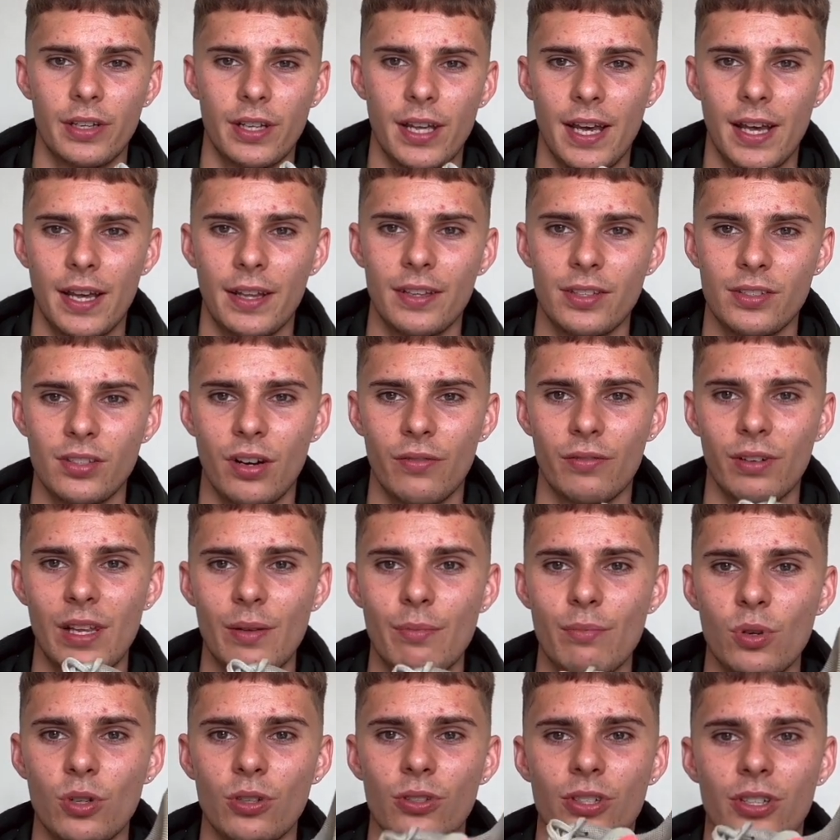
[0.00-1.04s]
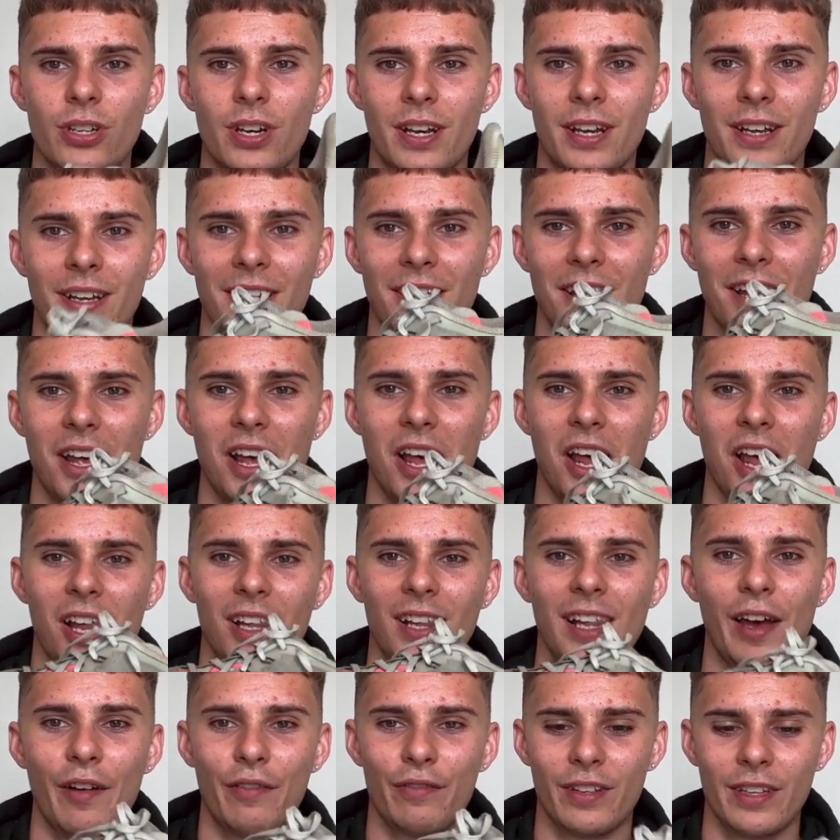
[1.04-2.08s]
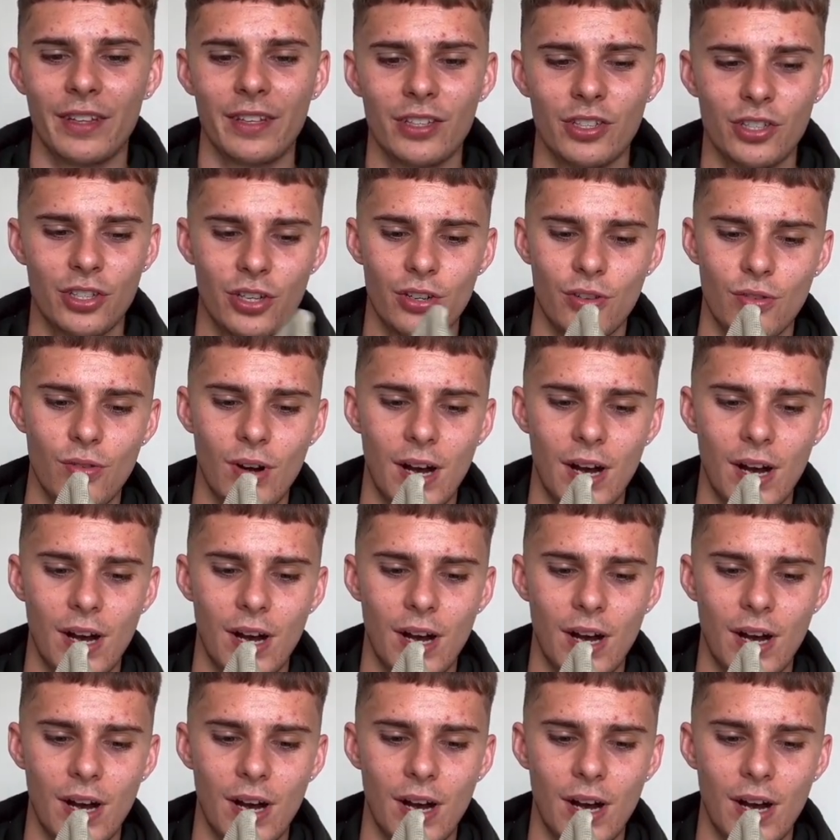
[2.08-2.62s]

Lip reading: There's not really much left in the shoe.